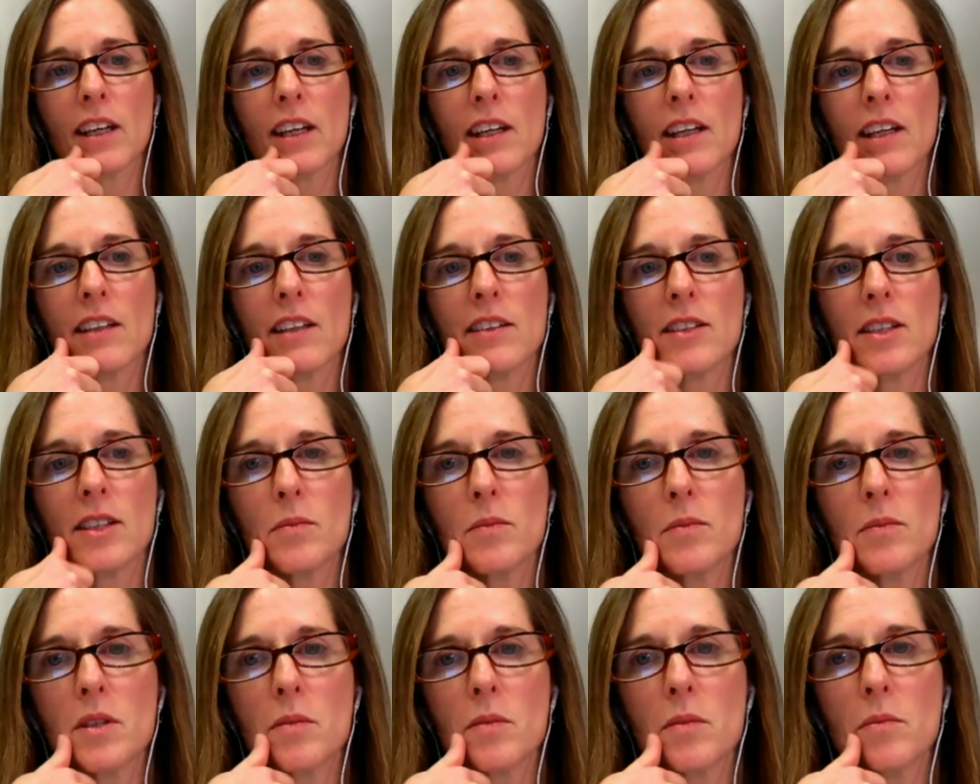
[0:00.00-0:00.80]
It
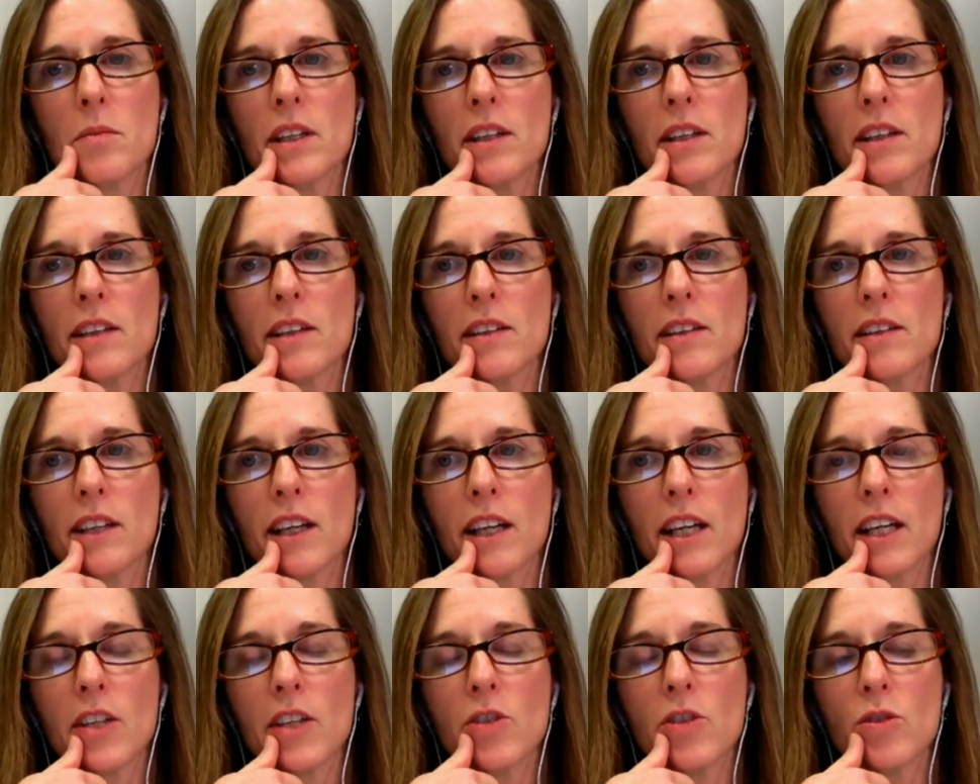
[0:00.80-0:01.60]
seems to me that the
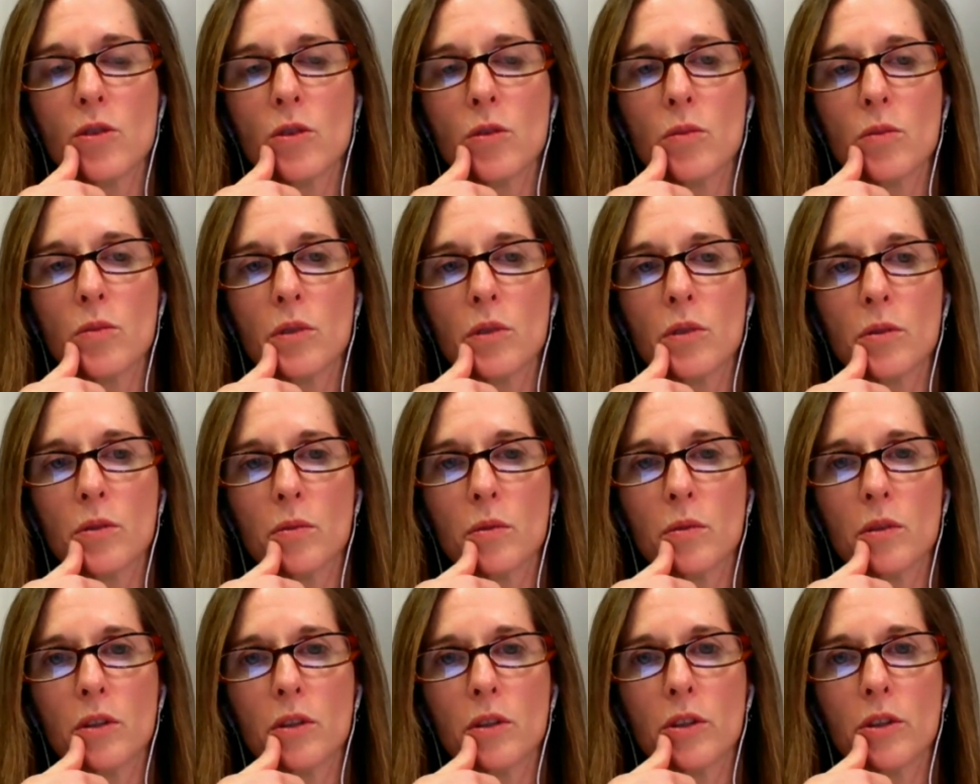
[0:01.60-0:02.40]
age group
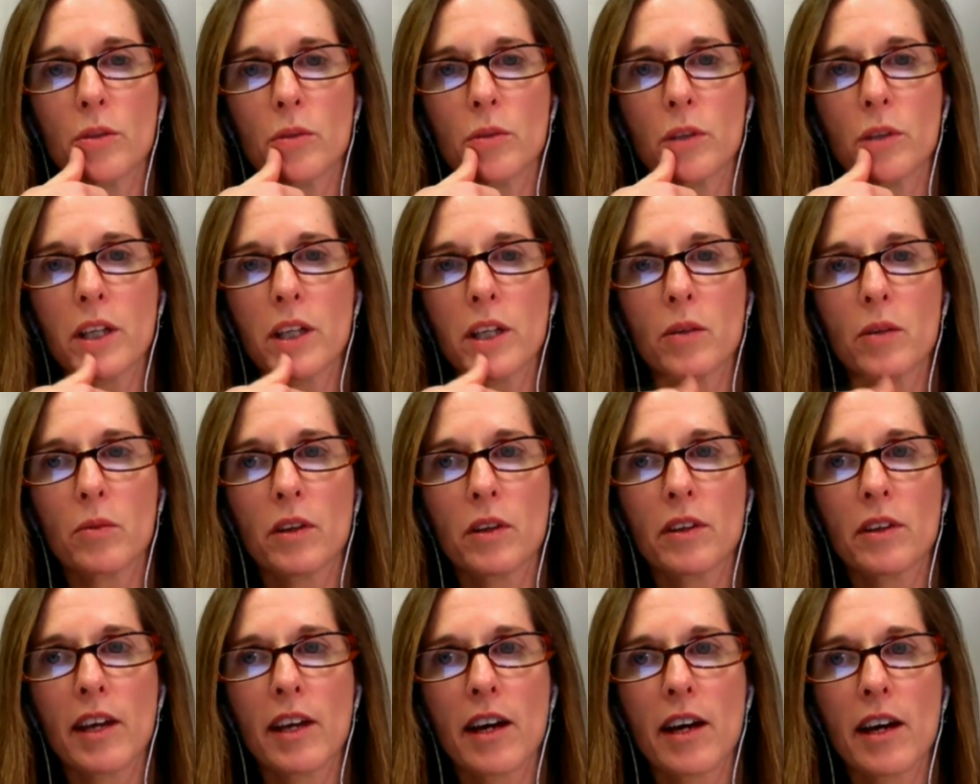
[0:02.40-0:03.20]
you're working
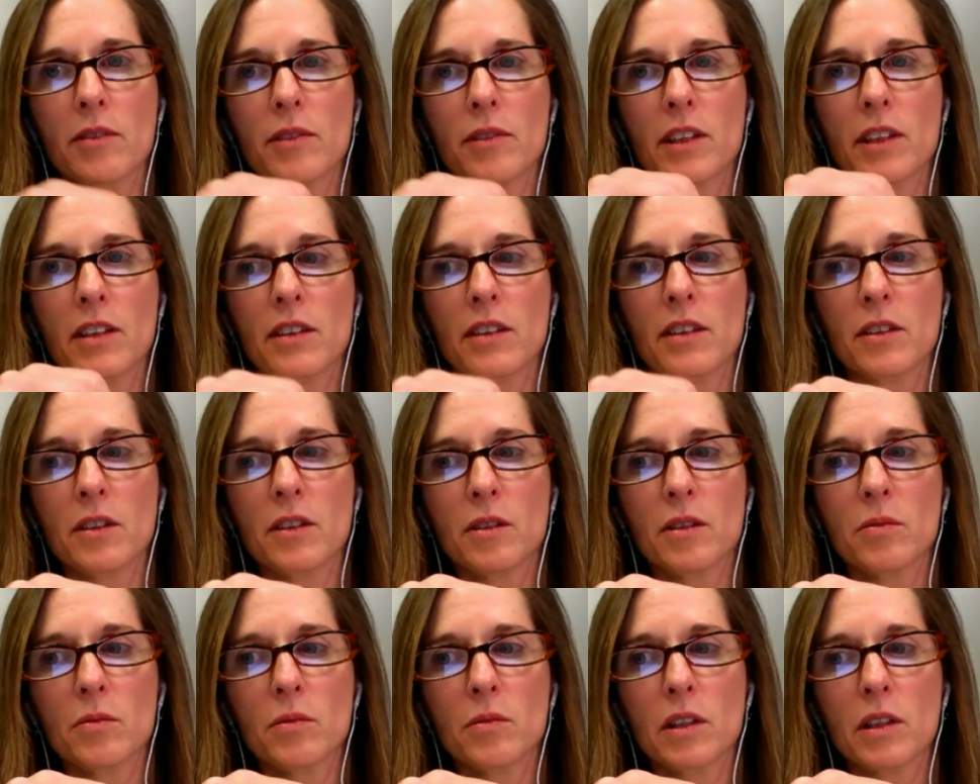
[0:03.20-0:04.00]
with, Out of Eden
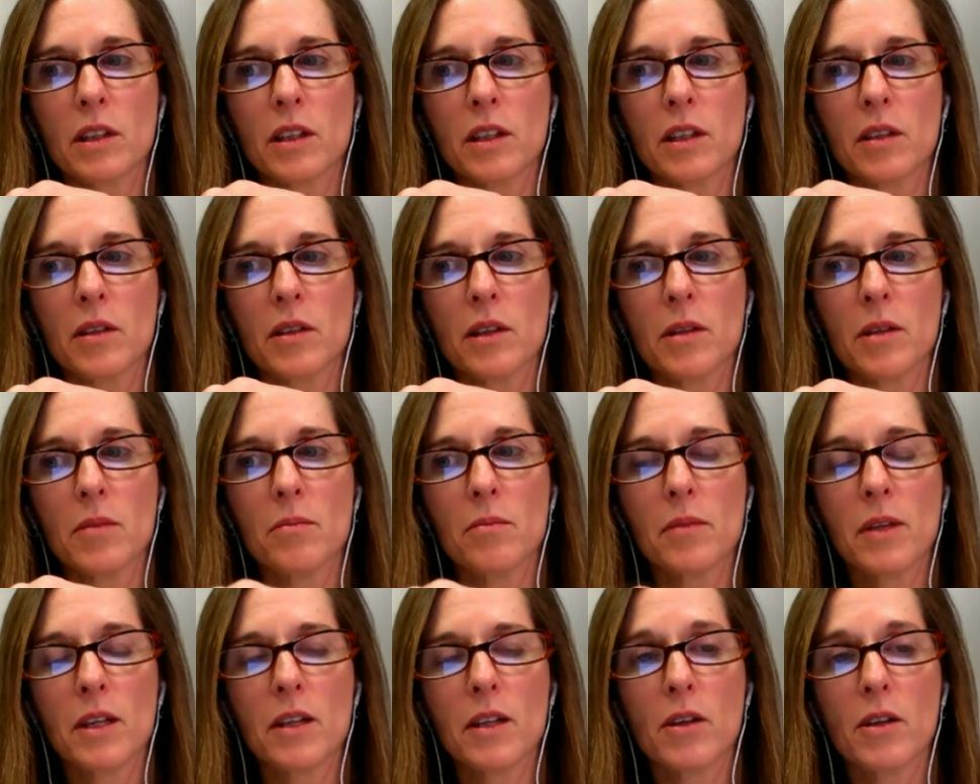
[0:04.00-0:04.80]
Learn, really
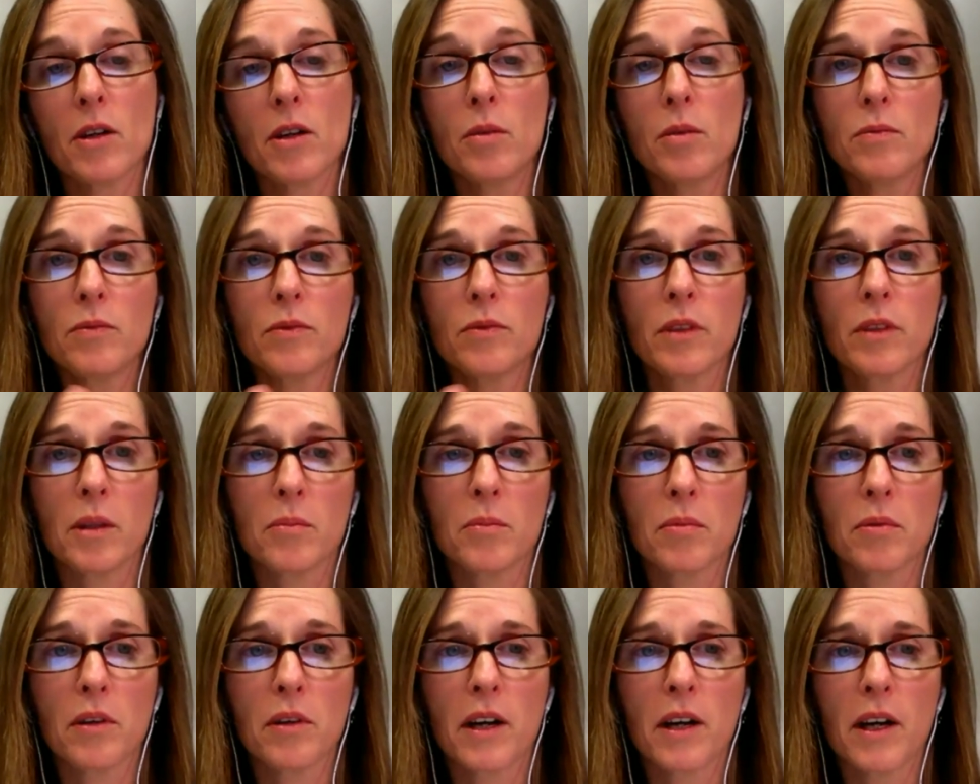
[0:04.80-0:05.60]
hopefully
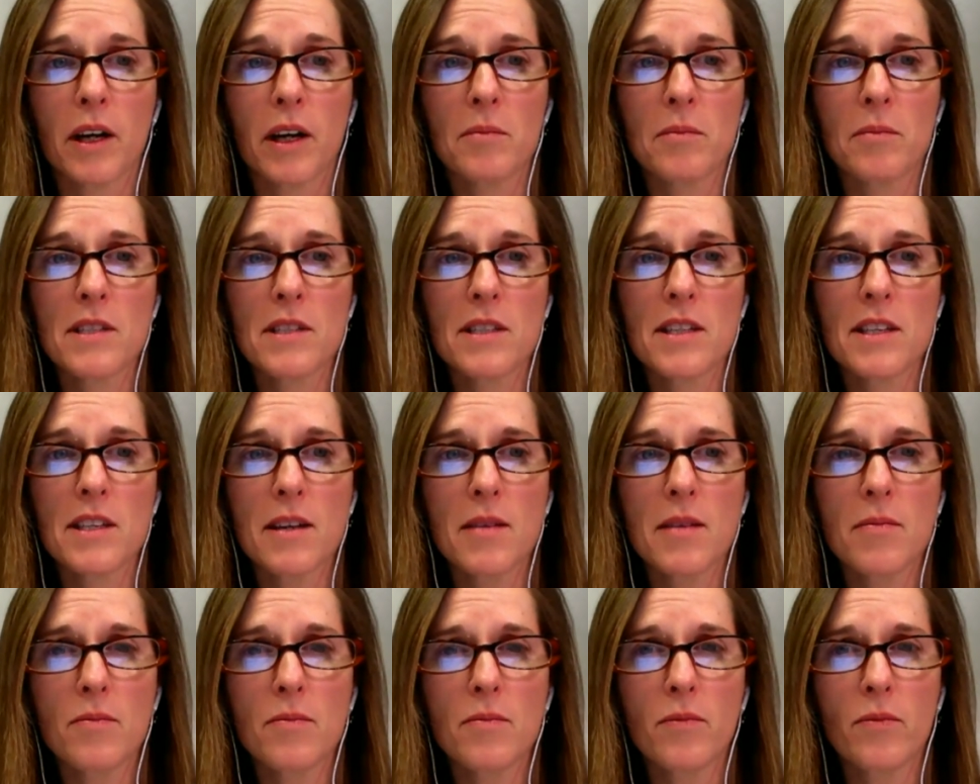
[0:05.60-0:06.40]
primes
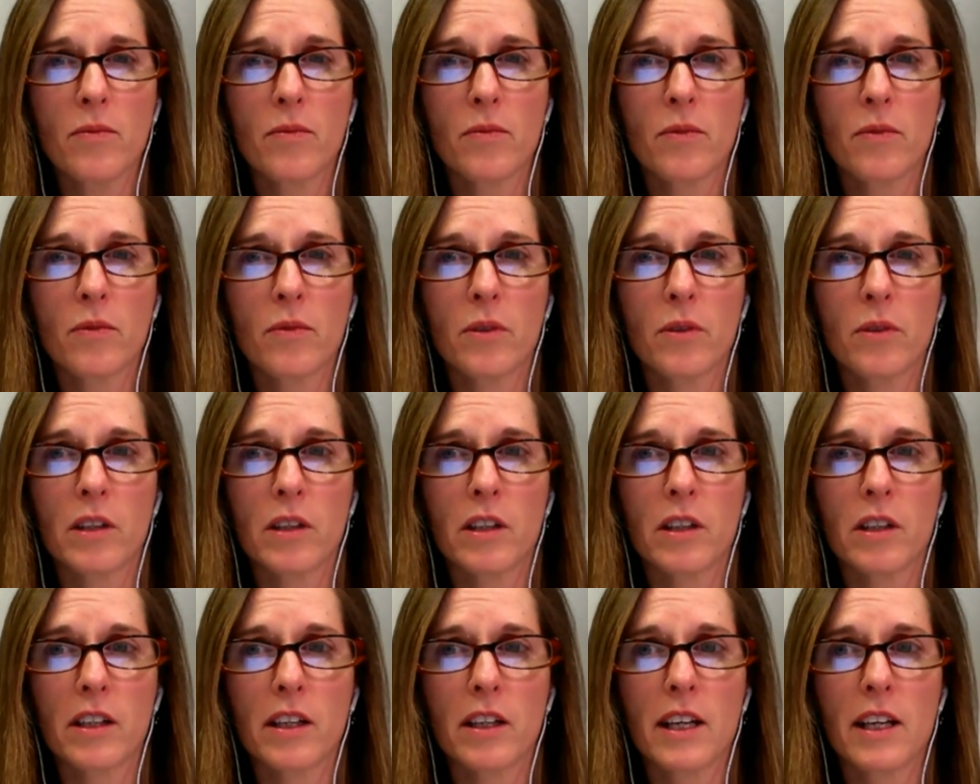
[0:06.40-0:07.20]
them
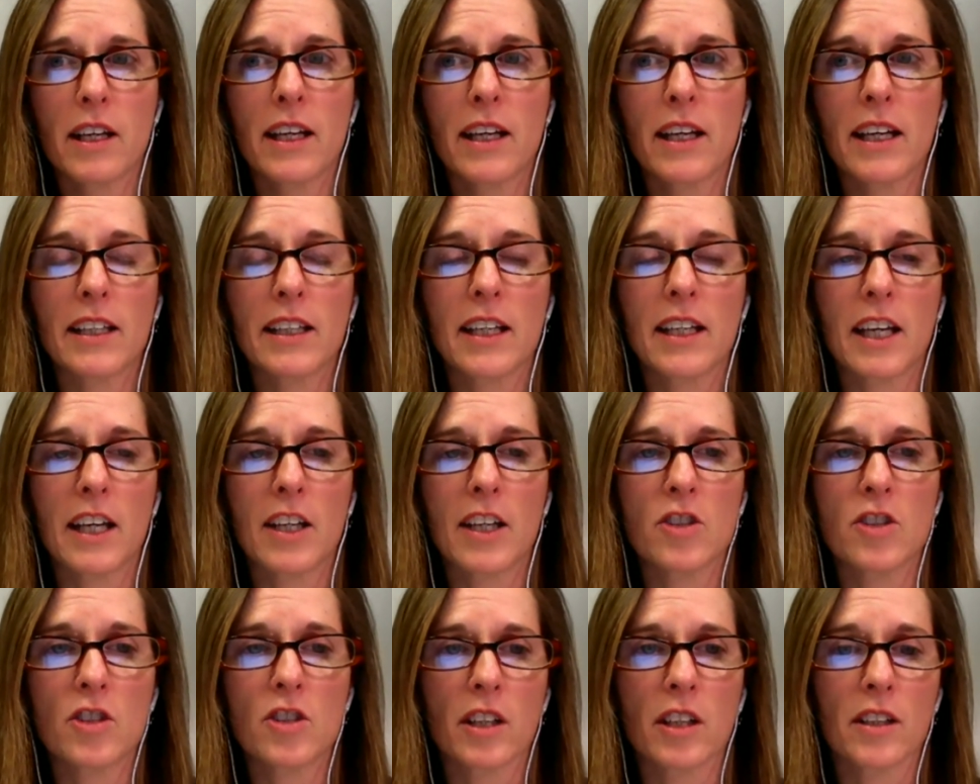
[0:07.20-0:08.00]
for
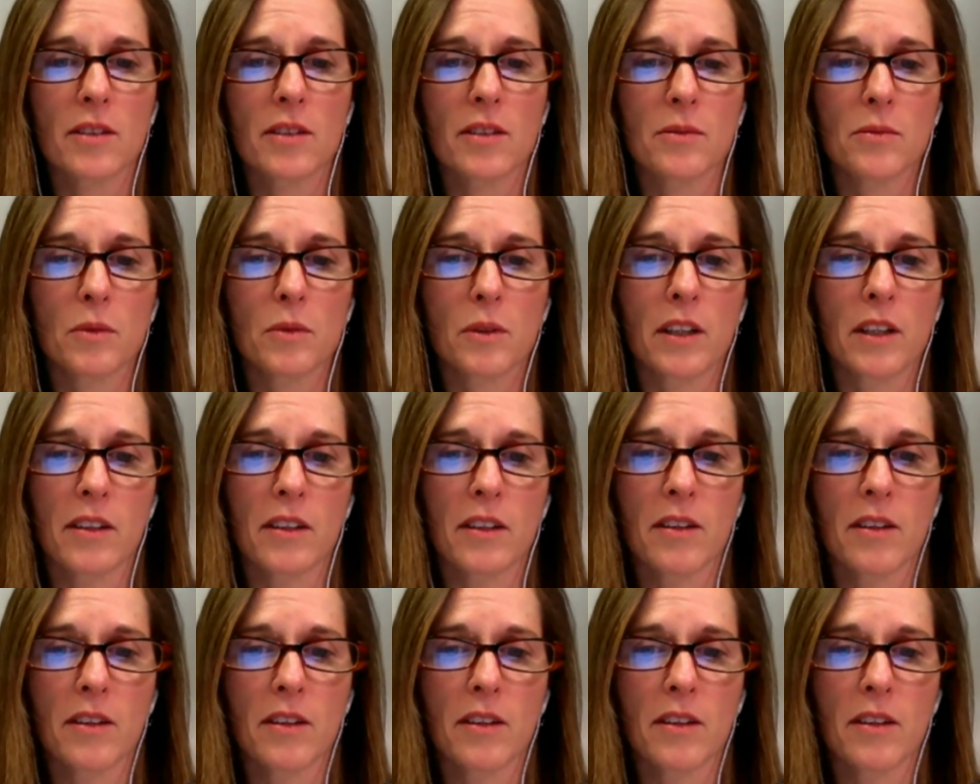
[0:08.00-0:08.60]
engaging with.